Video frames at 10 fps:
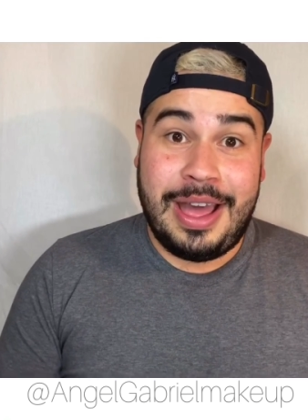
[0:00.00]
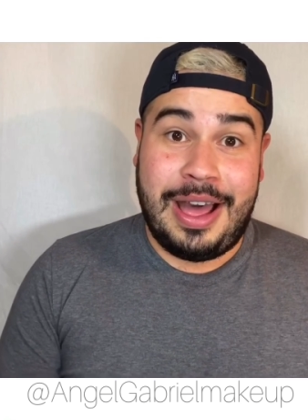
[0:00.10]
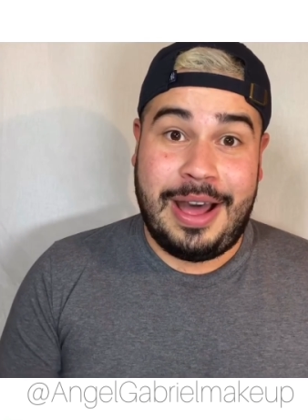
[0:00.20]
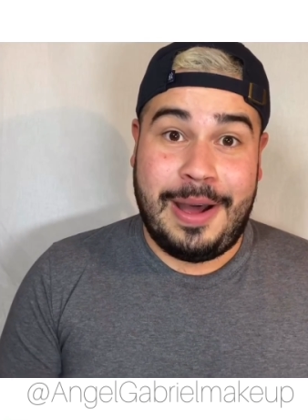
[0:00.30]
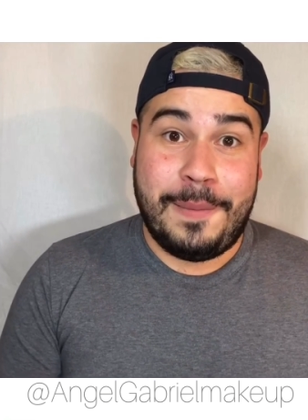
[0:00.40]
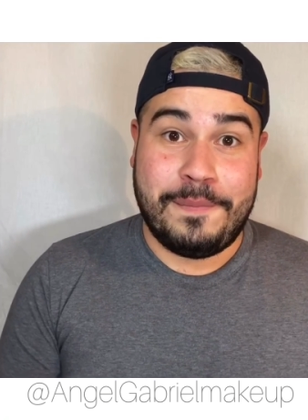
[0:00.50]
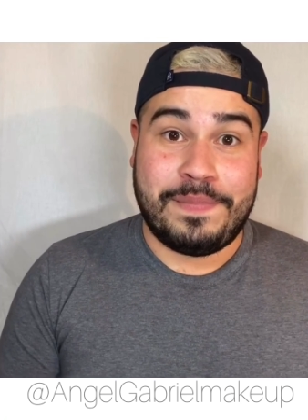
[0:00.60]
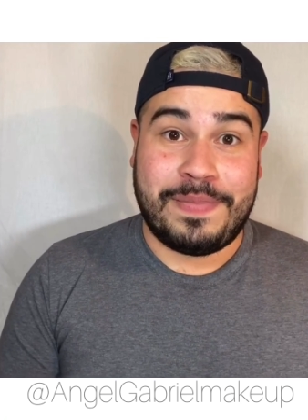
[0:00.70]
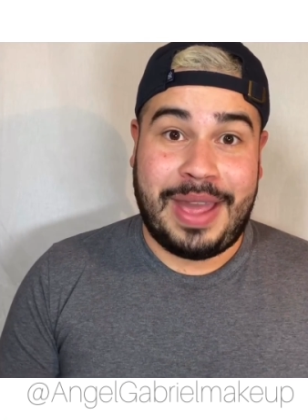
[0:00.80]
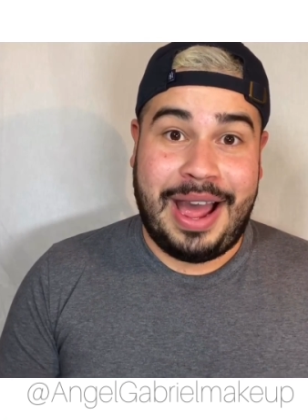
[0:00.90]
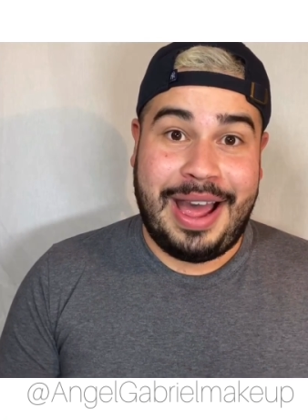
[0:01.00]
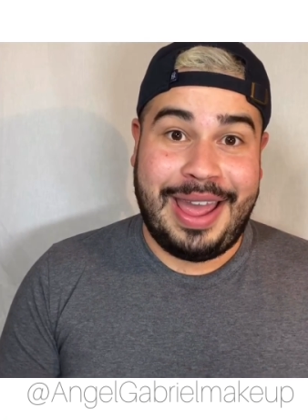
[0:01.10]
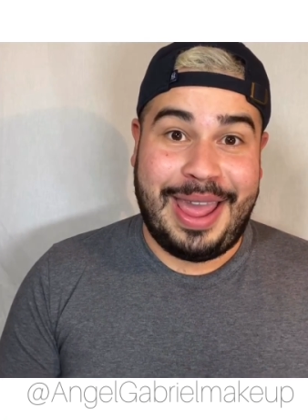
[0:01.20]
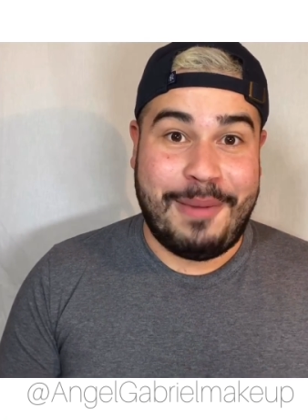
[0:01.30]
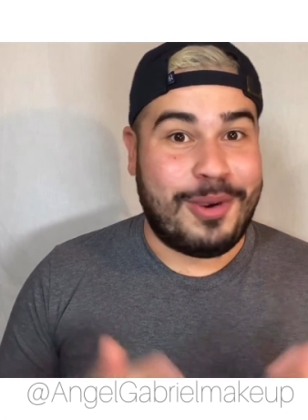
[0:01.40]
I
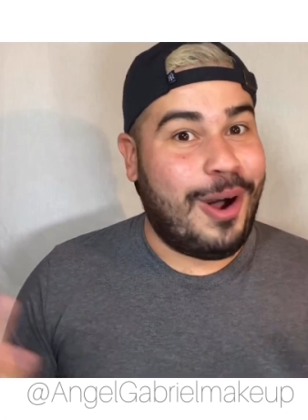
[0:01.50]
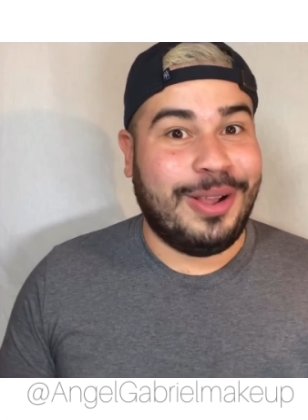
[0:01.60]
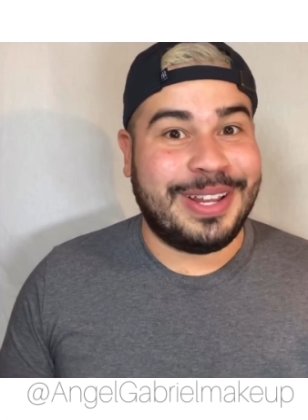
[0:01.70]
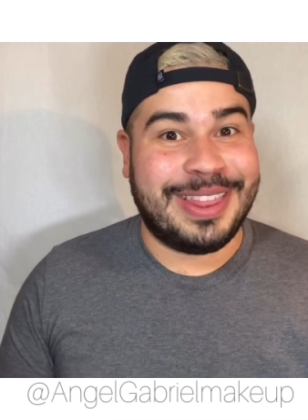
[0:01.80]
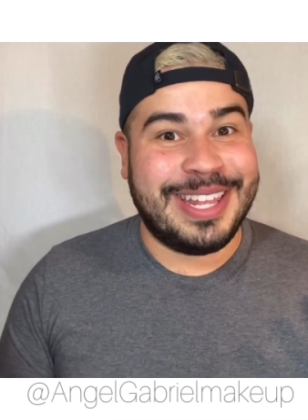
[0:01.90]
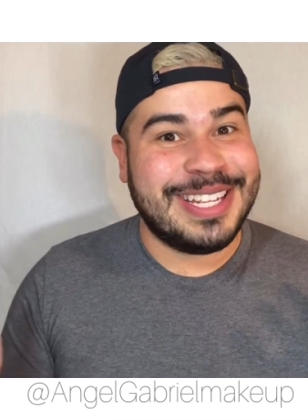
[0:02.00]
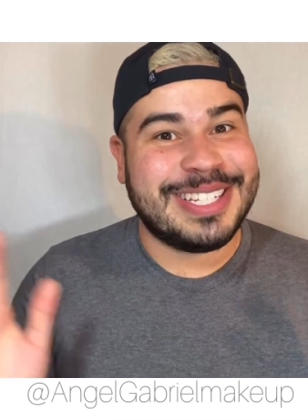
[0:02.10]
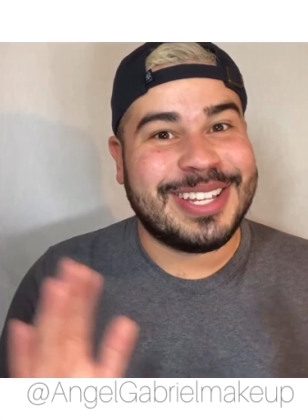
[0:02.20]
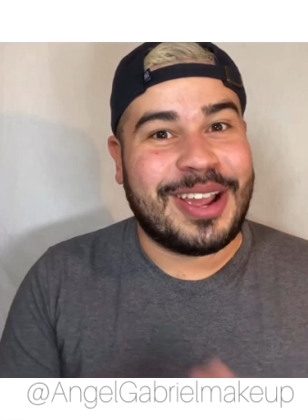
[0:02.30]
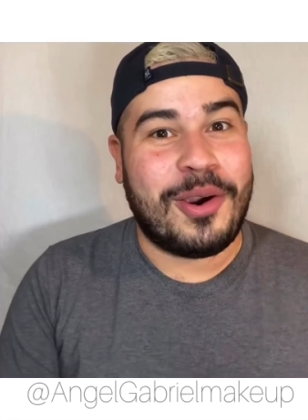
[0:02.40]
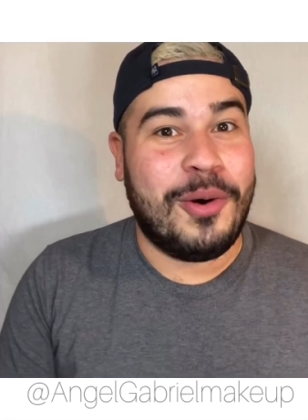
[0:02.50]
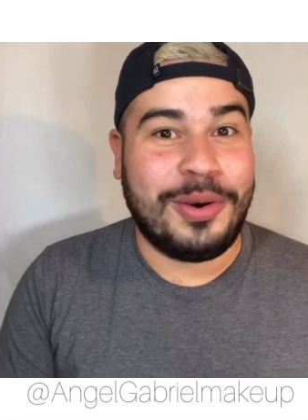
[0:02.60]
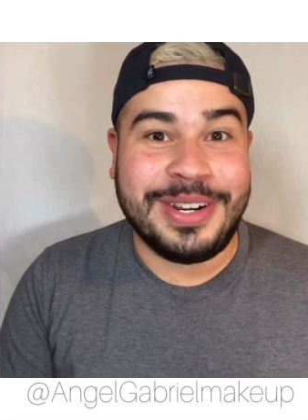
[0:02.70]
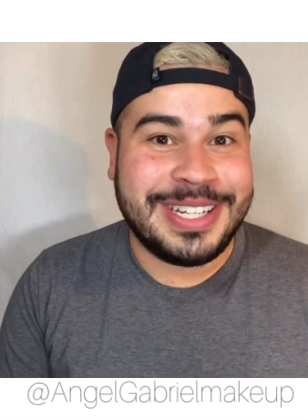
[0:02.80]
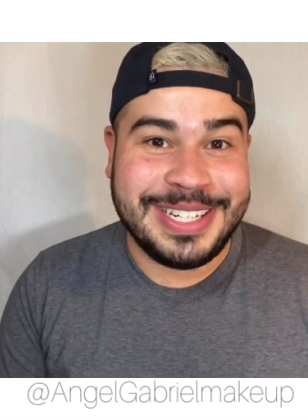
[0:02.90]
am calling this
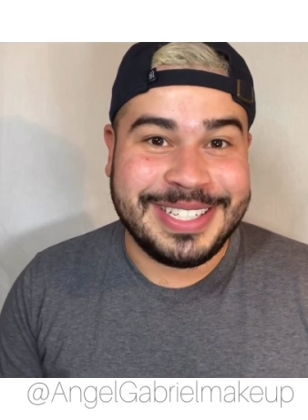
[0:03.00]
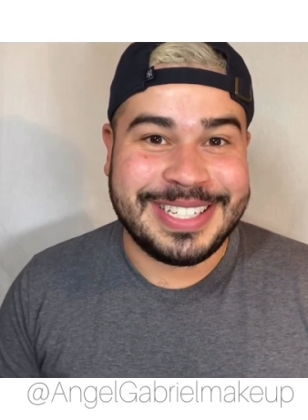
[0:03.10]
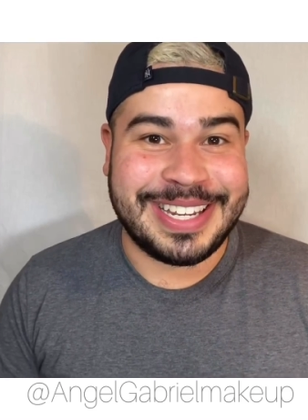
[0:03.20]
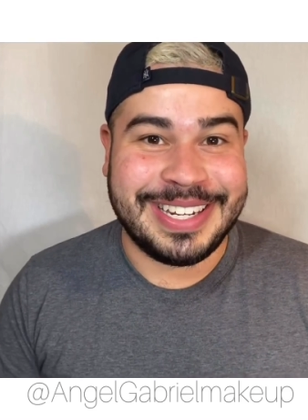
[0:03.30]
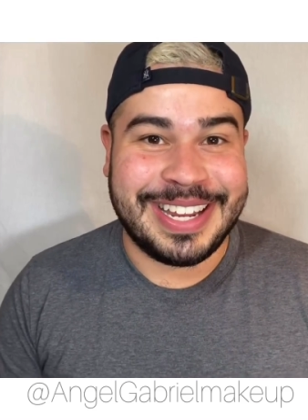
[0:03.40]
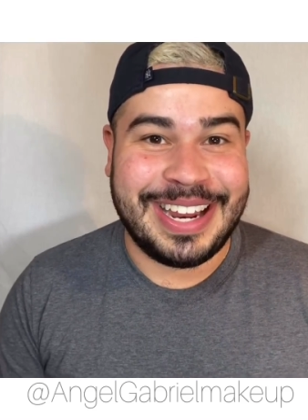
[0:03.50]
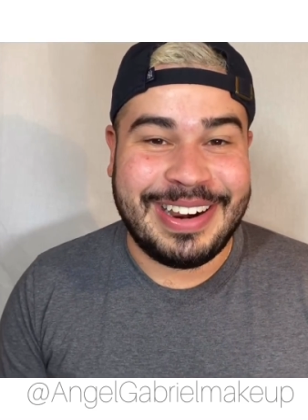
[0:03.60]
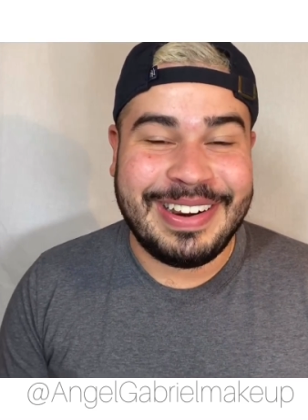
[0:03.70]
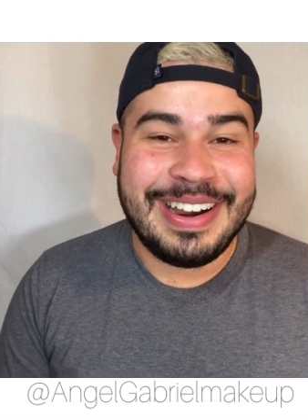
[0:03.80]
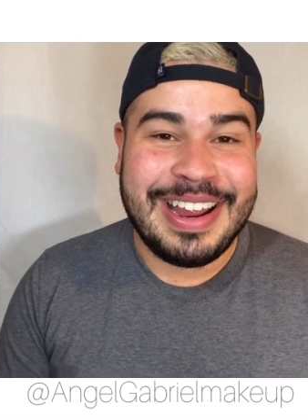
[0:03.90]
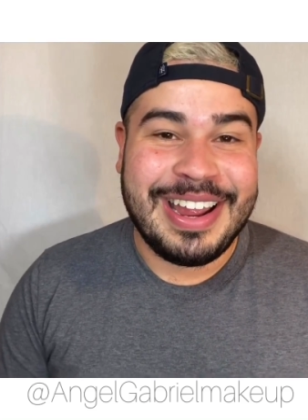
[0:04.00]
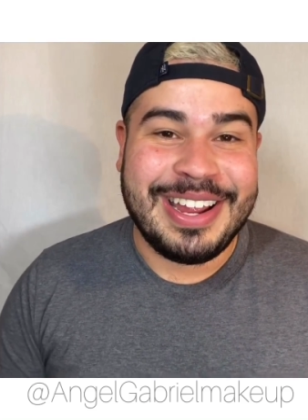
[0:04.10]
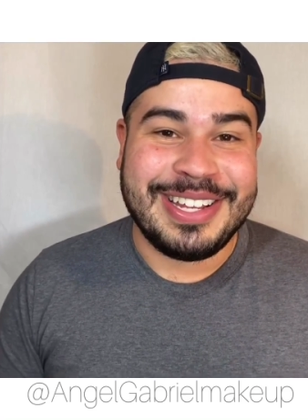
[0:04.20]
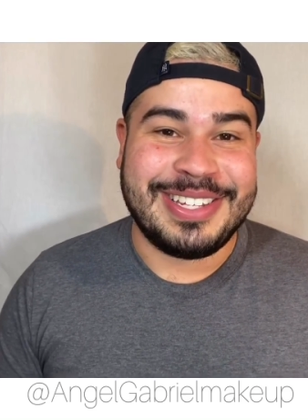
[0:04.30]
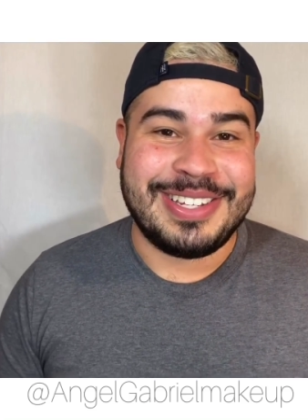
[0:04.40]
quarantine skincare.
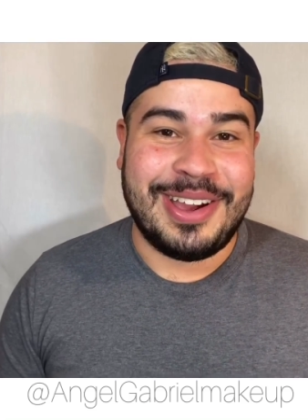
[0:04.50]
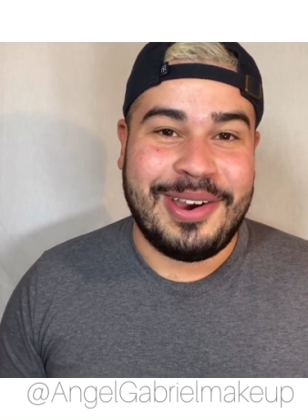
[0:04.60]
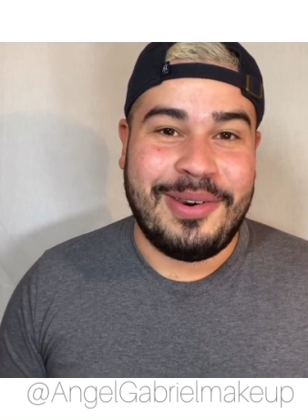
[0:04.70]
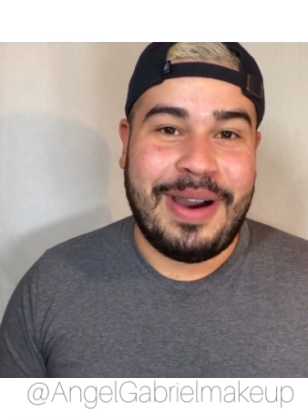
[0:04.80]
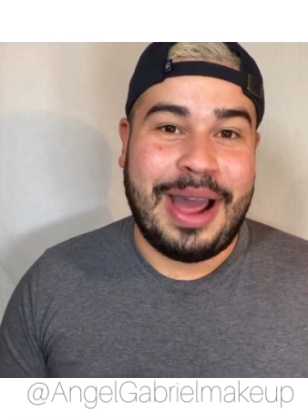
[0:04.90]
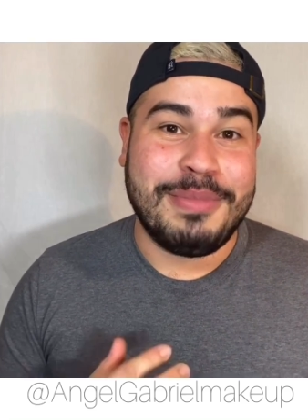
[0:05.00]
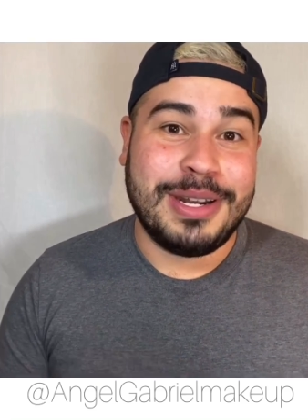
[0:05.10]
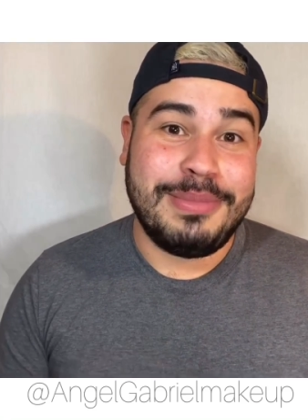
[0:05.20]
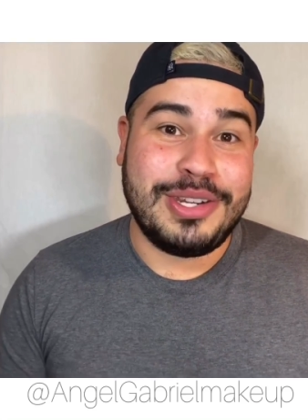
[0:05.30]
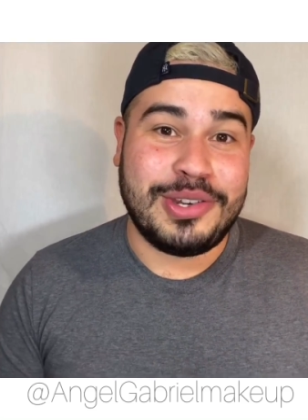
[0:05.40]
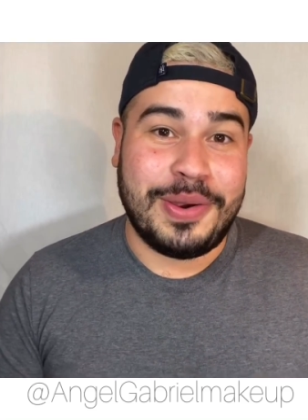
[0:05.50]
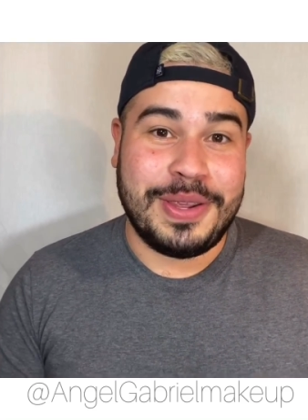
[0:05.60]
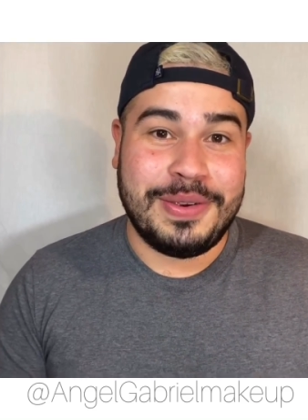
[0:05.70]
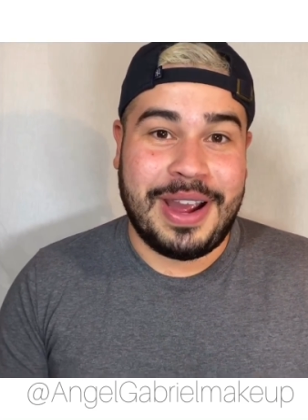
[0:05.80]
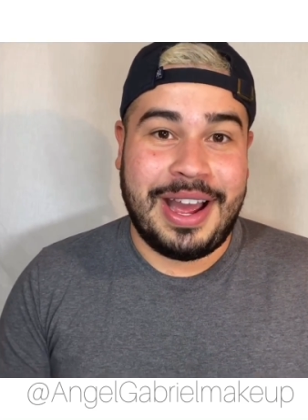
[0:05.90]
So I'm going to be showing
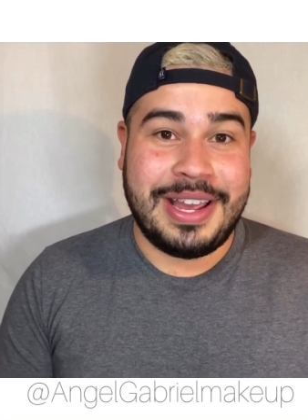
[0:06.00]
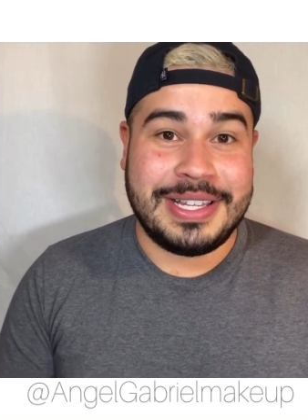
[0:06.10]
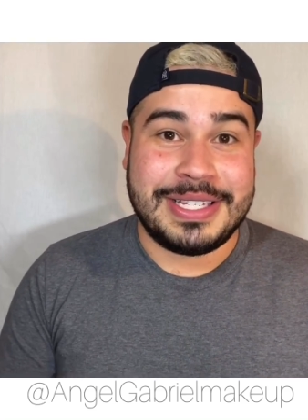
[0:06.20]
you guys